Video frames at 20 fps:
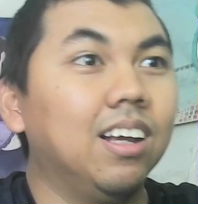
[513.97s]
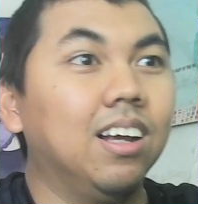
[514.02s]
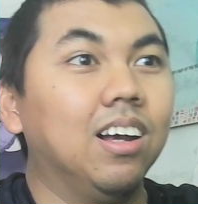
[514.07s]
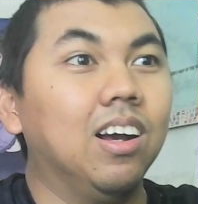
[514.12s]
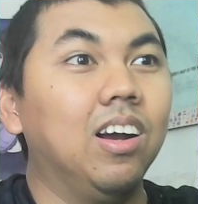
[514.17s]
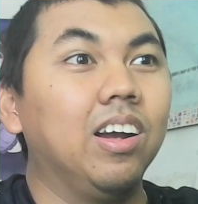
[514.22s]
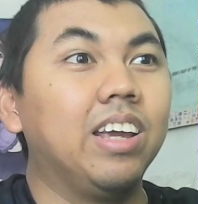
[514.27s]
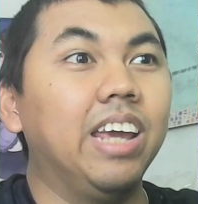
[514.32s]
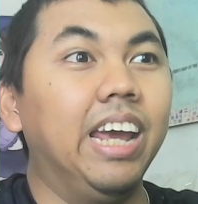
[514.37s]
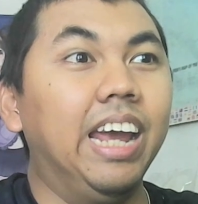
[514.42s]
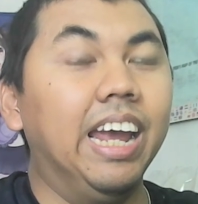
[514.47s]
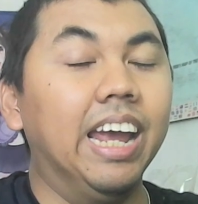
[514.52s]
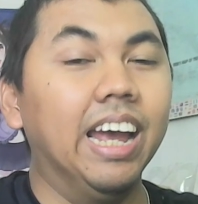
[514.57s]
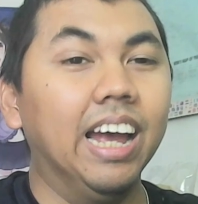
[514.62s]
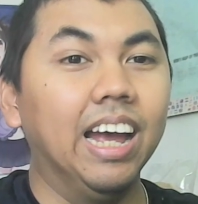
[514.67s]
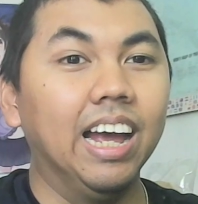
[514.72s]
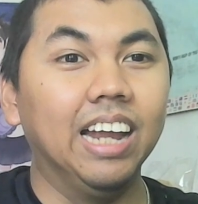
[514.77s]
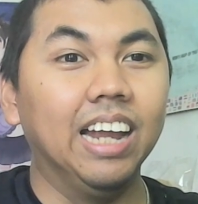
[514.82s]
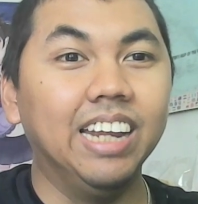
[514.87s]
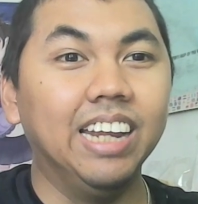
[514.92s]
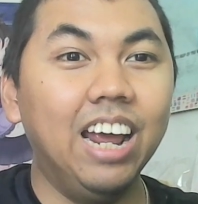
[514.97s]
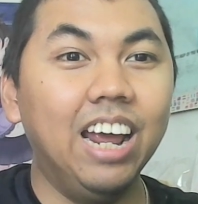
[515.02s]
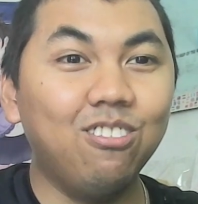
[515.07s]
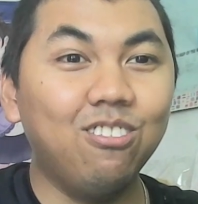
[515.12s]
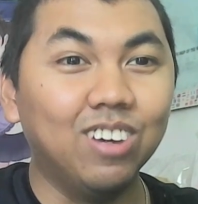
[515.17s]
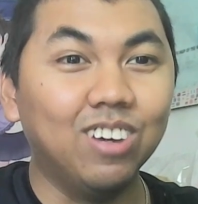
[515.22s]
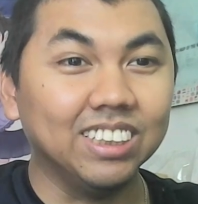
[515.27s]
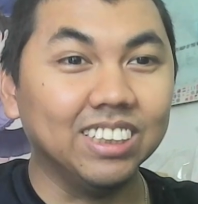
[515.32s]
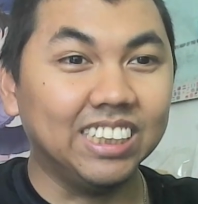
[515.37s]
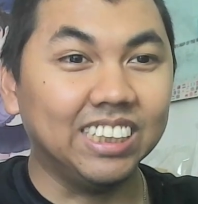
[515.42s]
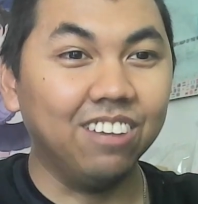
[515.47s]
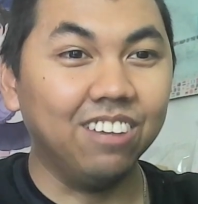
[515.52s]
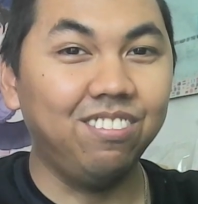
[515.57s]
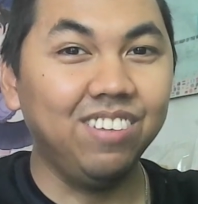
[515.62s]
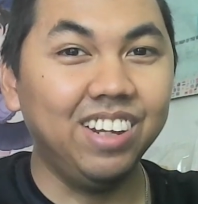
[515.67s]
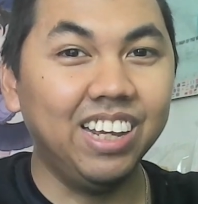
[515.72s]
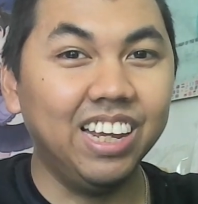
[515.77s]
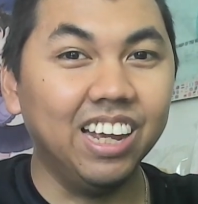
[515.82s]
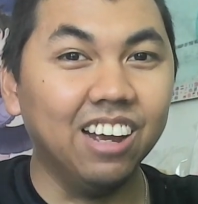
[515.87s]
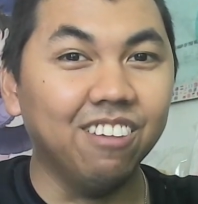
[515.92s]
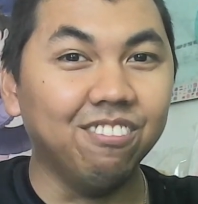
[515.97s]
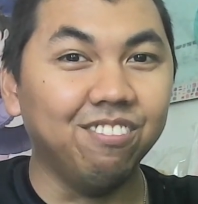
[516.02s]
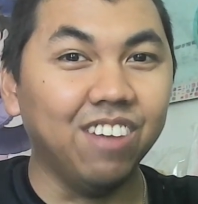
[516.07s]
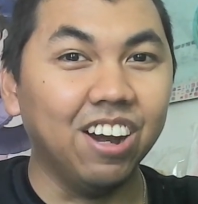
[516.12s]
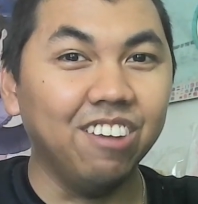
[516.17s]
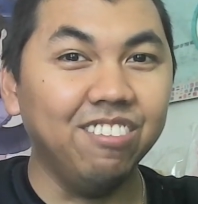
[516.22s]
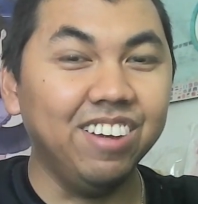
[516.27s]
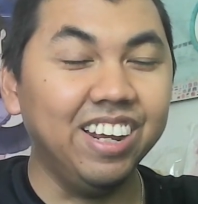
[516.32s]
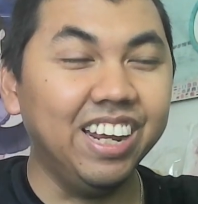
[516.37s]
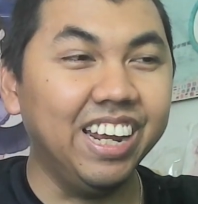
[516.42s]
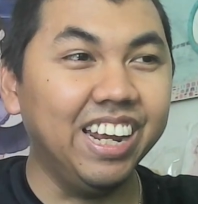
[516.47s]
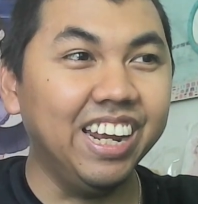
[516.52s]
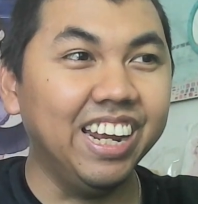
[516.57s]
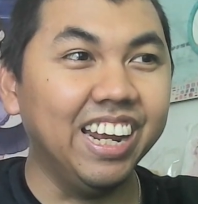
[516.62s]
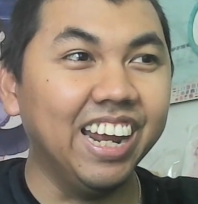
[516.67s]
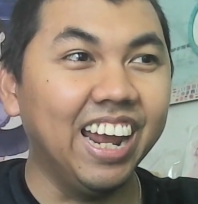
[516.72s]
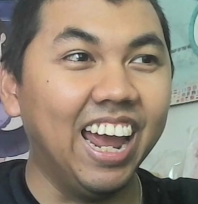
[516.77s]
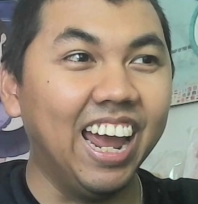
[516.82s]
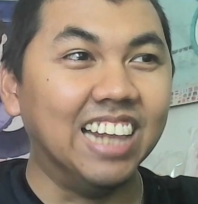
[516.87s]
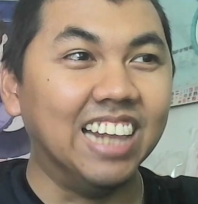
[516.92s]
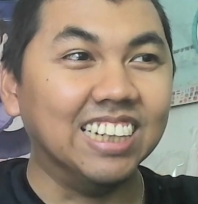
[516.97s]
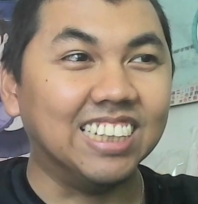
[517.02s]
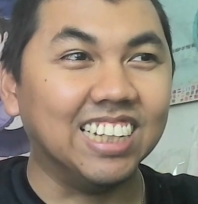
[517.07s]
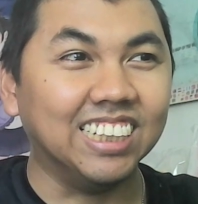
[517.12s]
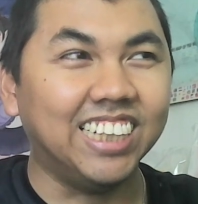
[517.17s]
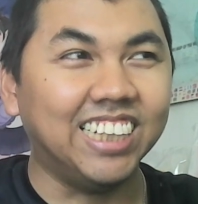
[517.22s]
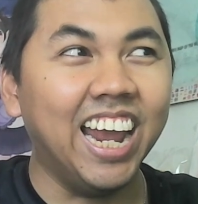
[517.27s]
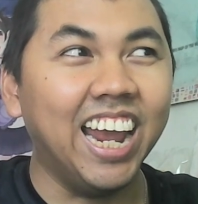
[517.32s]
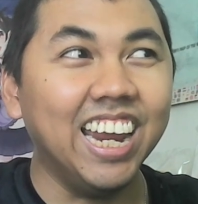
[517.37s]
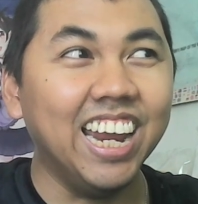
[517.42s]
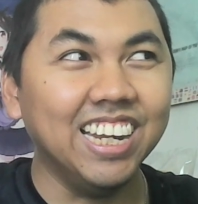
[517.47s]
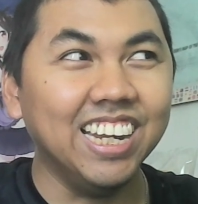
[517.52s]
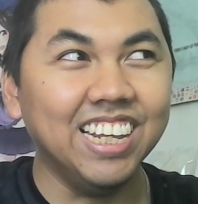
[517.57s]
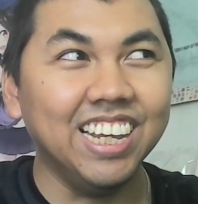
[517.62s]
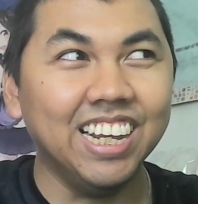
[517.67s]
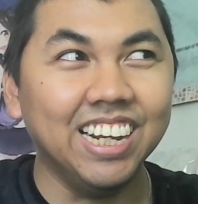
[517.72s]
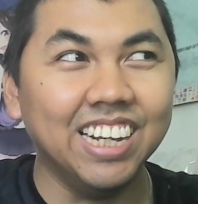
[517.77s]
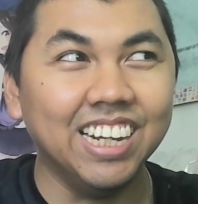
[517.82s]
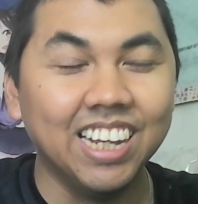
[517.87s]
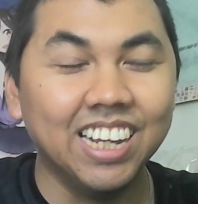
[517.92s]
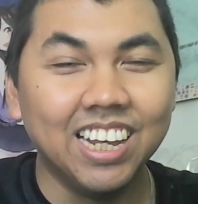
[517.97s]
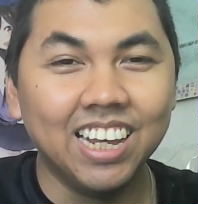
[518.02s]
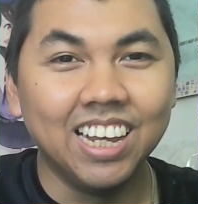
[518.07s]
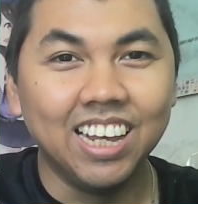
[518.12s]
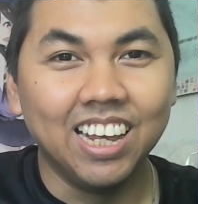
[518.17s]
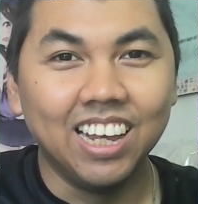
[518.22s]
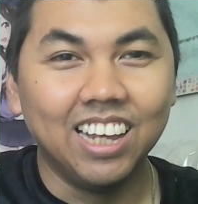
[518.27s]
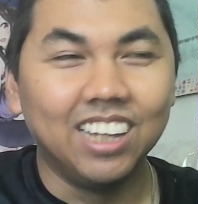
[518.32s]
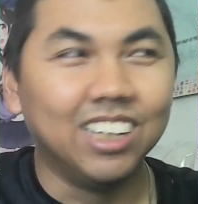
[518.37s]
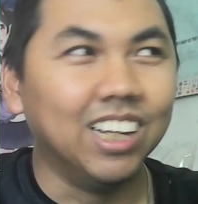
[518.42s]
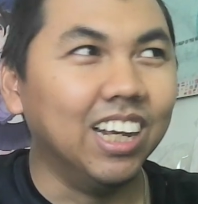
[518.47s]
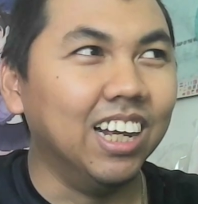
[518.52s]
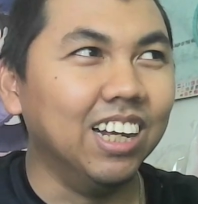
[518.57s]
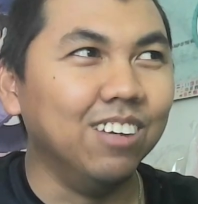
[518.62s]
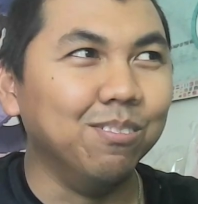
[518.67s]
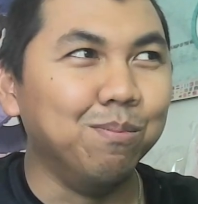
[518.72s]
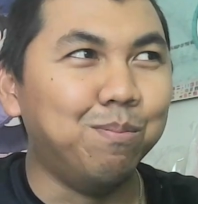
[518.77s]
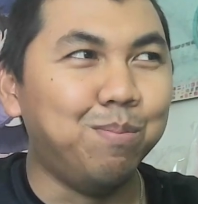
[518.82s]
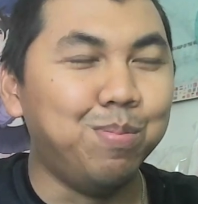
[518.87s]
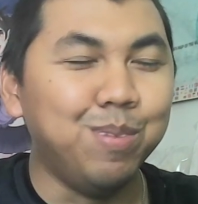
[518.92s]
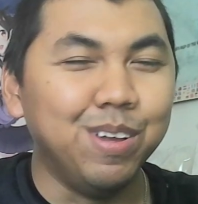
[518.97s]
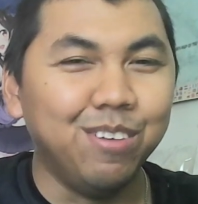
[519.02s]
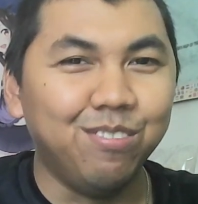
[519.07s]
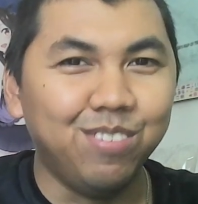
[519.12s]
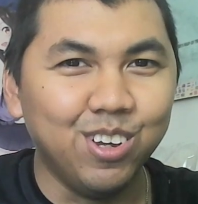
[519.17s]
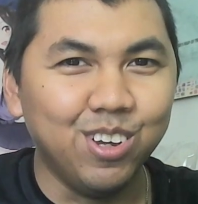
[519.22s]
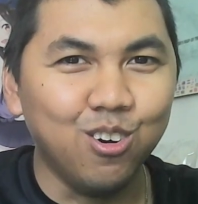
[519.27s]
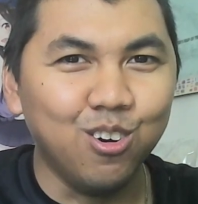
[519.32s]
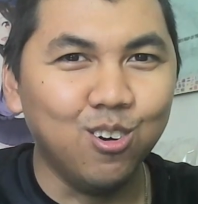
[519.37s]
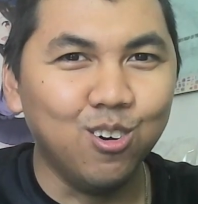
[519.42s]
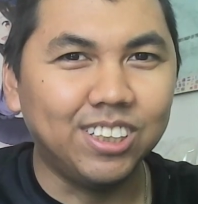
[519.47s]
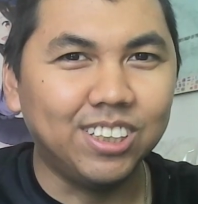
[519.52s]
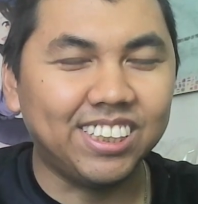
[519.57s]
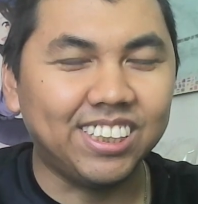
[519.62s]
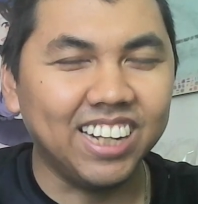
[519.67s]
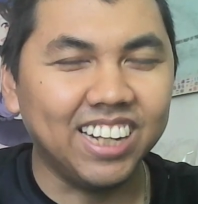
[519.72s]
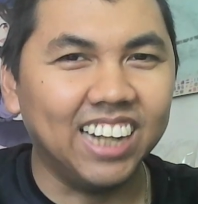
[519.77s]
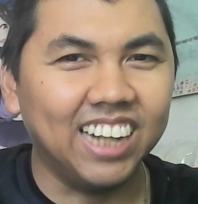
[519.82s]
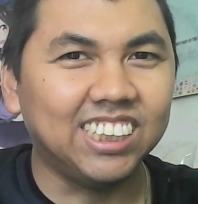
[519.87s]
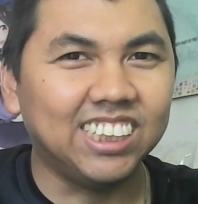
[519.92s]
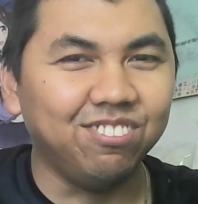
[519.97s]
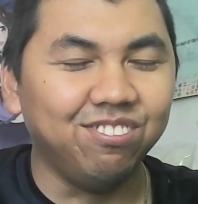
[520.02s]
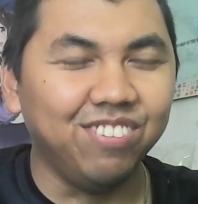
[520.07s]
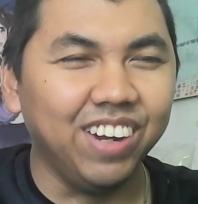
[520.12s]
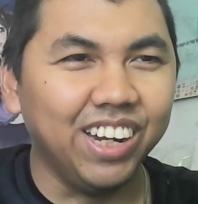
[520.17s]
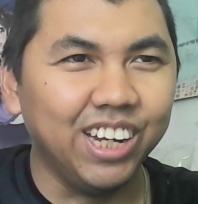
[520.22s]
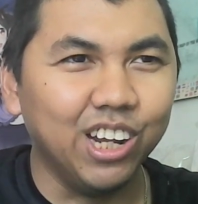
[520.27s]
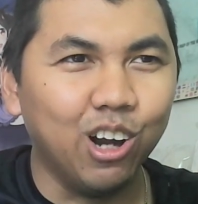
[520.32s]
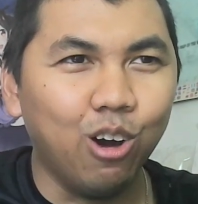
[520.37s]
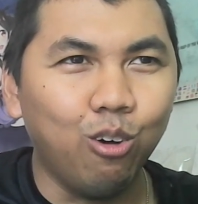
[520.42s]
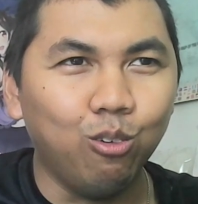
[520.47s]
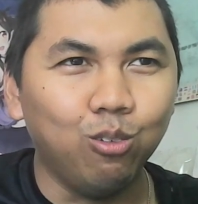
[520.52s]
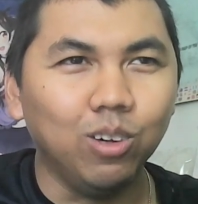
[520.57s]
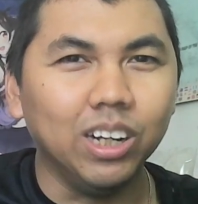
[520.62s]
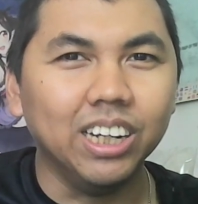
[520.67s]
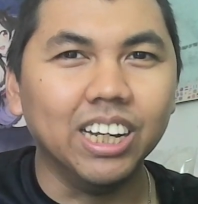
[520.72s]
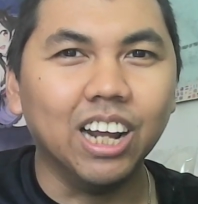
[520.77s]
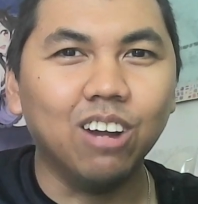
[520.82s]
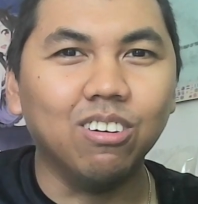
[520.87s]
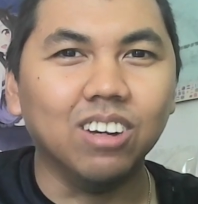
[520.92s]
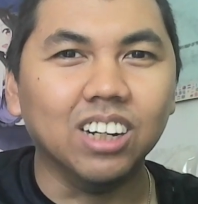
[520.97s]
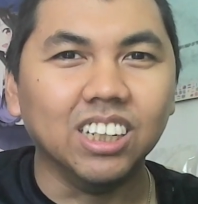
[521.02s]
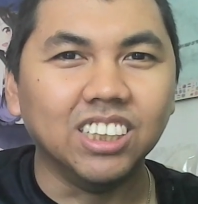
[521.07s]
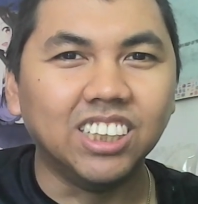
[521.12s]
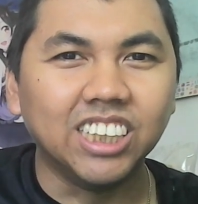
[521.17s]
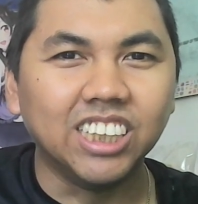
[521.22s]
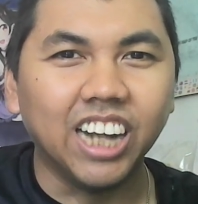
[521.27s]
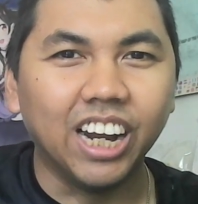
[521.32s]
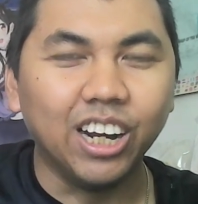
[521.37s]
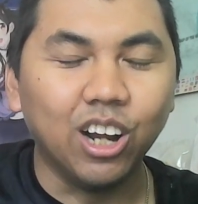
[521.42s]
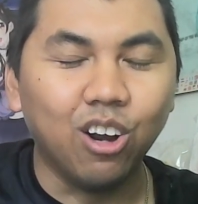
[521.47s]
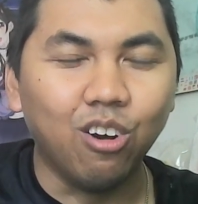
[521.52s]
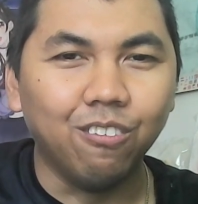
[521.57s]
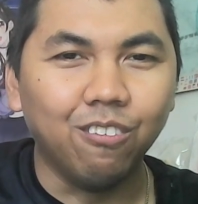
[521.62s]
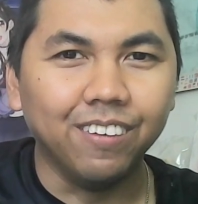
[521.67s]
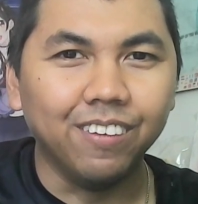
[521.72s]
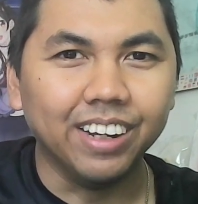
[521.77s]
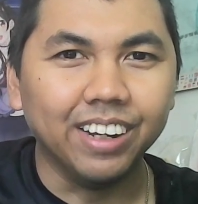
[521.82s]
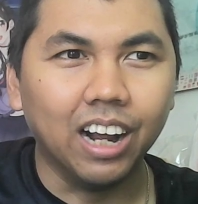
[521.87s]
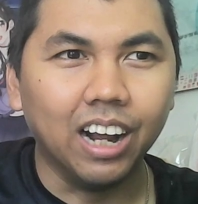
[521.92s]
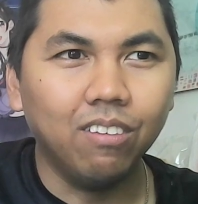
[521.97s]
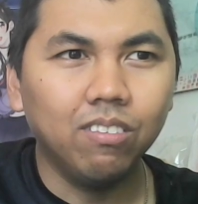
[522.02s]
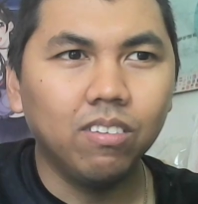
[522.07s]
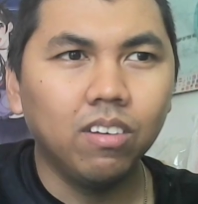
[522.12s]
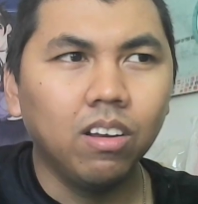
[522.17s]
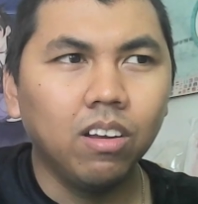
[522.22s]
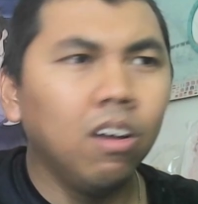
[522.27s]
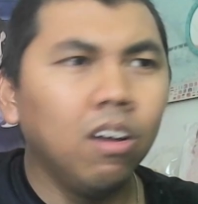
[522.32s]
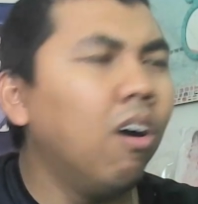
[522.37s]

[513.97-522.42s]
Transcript: Okay, that was definitely a very entertaining review / video without a shadow of a doubt.